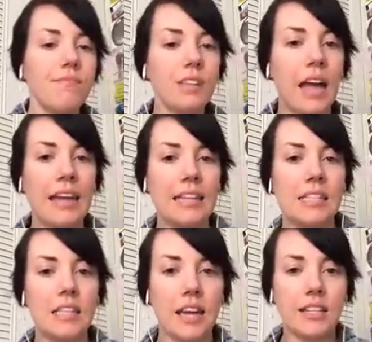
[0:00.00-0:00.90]
And it's
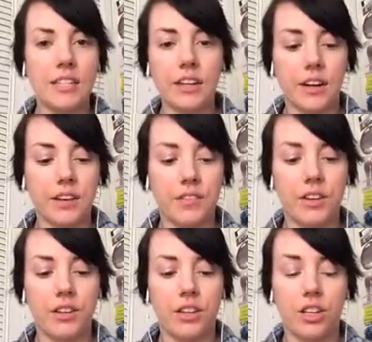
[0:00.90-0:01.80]
the idea of
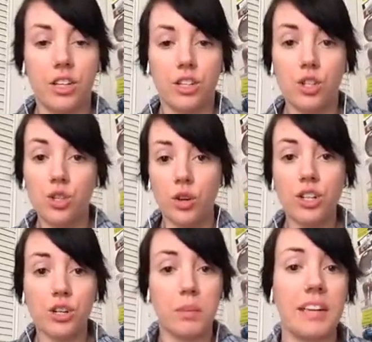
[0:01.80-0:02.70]

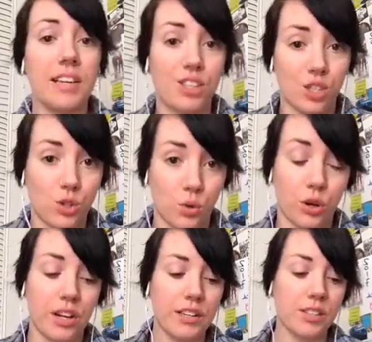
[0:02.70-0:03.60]
structure being
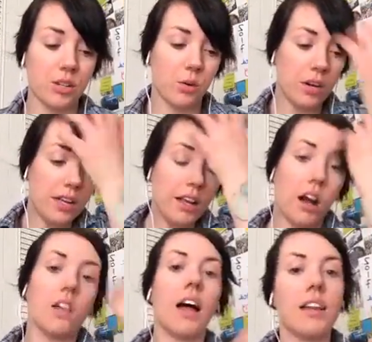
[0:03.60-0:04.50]
story. So
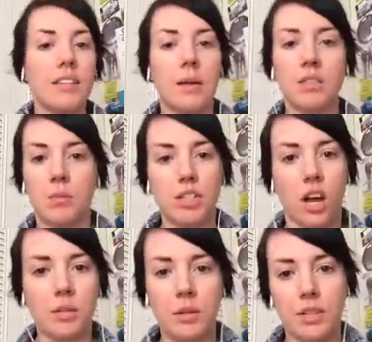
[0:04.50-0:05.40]
a lot of times, and we
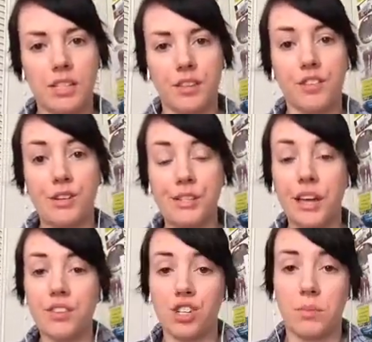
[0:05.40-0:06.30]
talked about this in the first
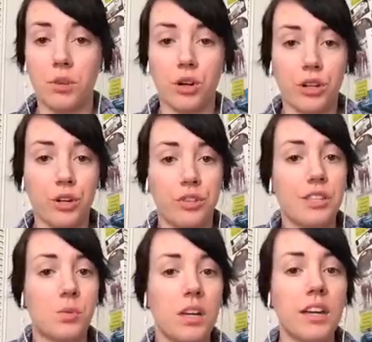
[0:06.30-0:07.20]
live stream earlier
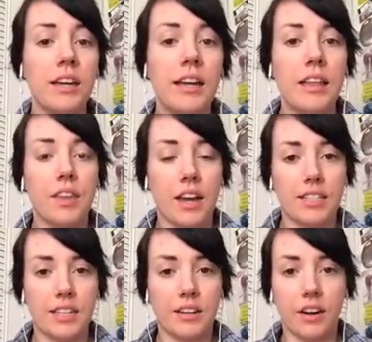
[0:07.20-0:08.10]
this week, the
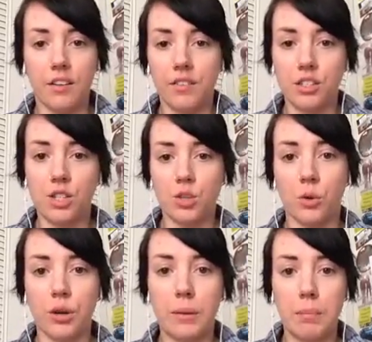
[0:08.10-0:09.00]
idea of
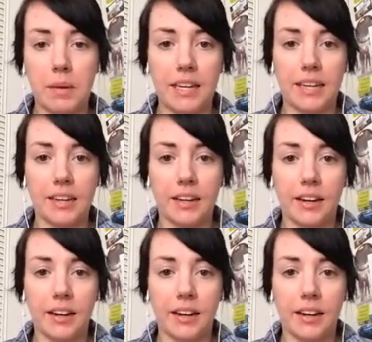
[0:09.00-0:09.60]
story being,